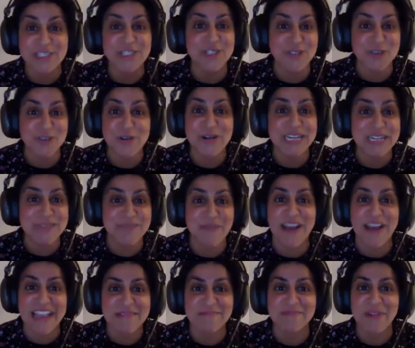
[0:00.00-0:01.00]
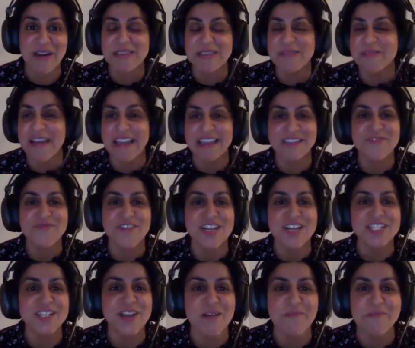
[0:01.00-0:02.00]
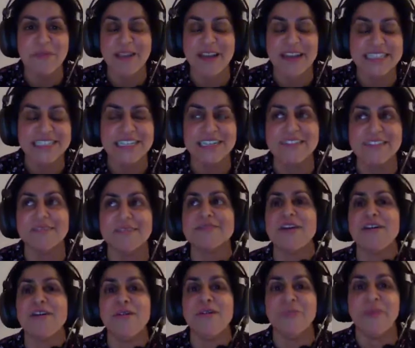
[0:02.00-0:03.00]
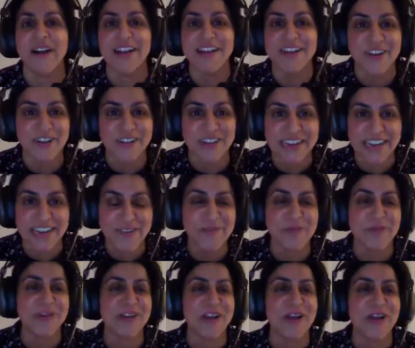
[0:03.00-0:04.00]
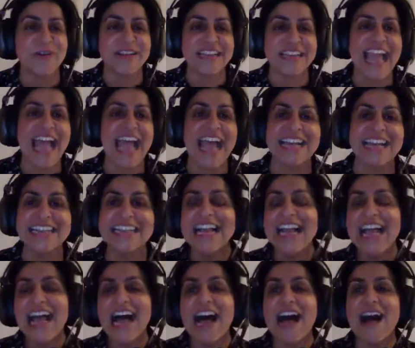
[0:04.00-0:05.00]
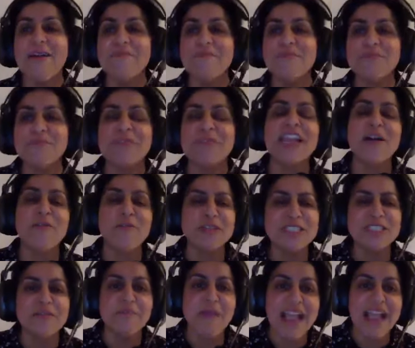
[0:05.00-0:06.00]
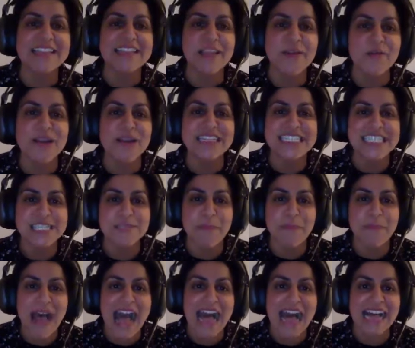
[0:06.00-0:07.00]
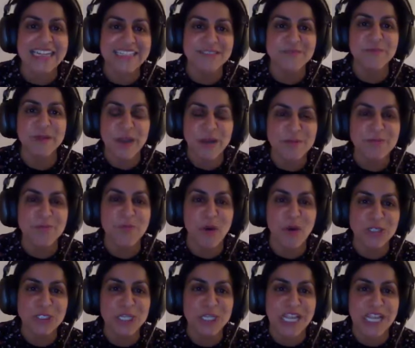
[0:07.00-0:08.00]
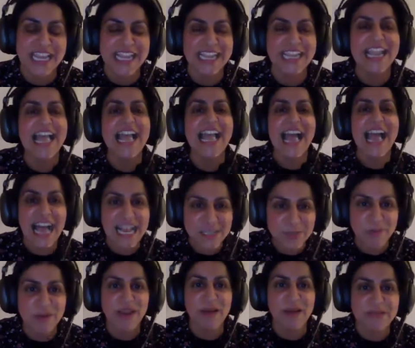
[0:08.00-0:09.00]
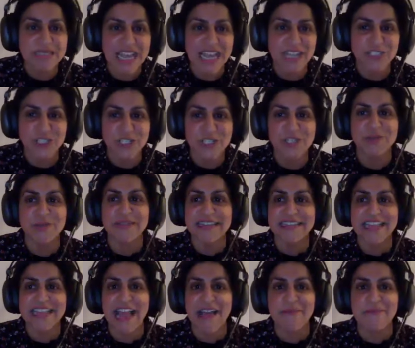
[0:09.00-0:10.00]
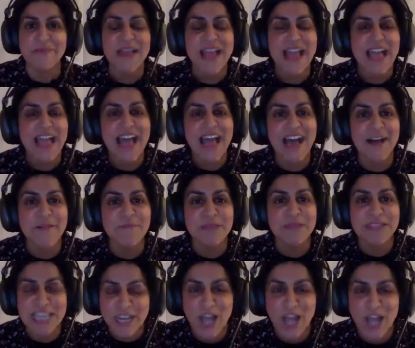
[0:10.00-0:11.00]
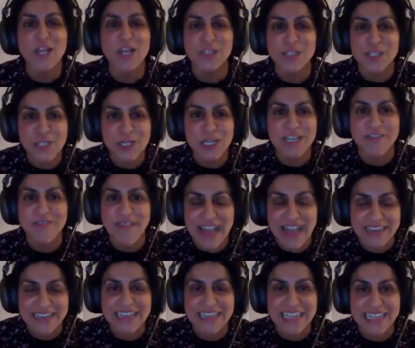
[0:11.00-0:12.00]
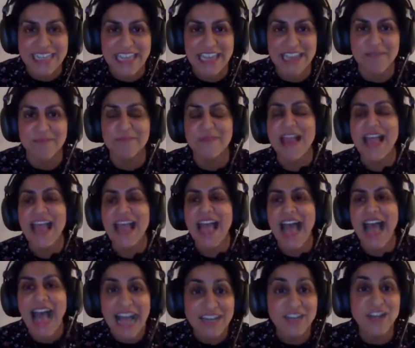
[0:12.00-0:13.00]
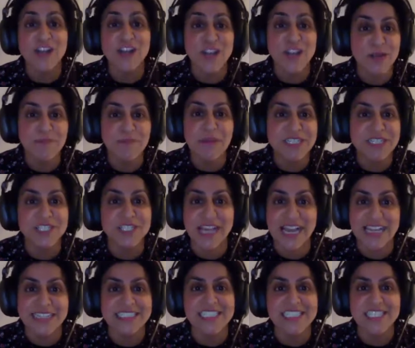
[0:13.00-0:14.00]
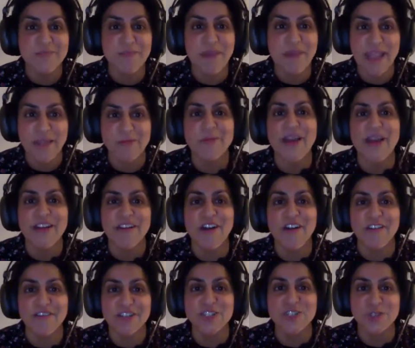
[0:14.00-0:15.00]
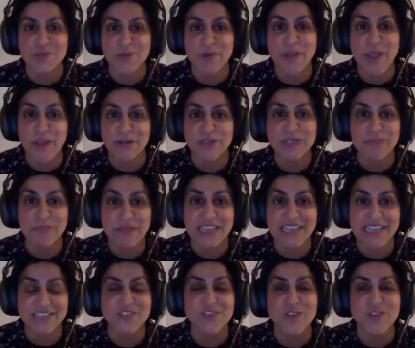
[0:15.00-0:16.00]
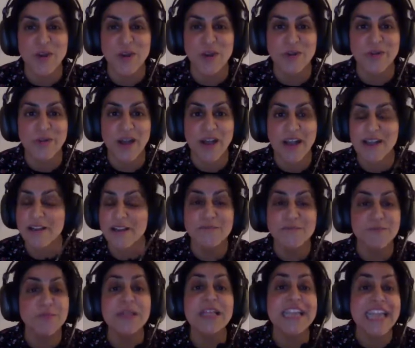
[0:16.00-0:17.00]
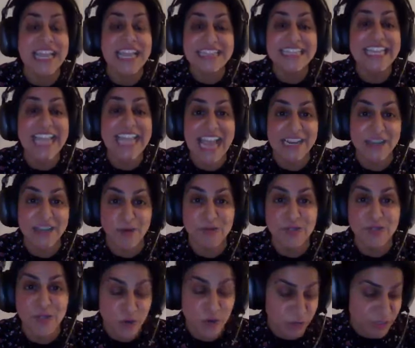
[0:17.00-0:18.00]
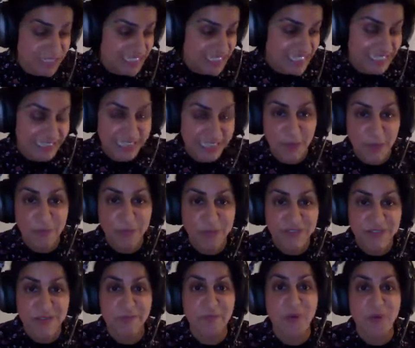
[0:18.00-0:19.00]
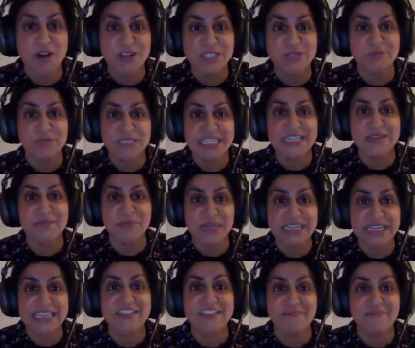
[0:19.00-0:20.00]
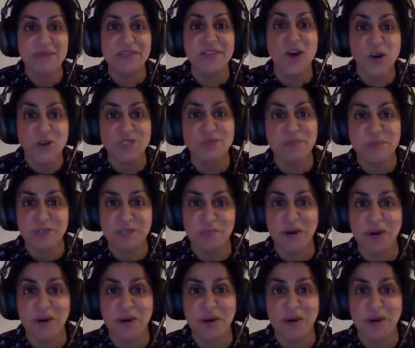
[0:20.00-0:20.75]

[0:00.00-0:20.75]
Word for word: destroyed by him, by the way. The first couple I did, I was like, oh my God, I never want to go on again. Um, but then I watched them back and they weren't as bad when I was watching as when I was actually mm. doing them. Uh, but then I learned the trick of handling him and I learned better to anticipate where our issues were going to be. So, uh, but in the end, I was so good at it that they would the party would deliberately give me the hospital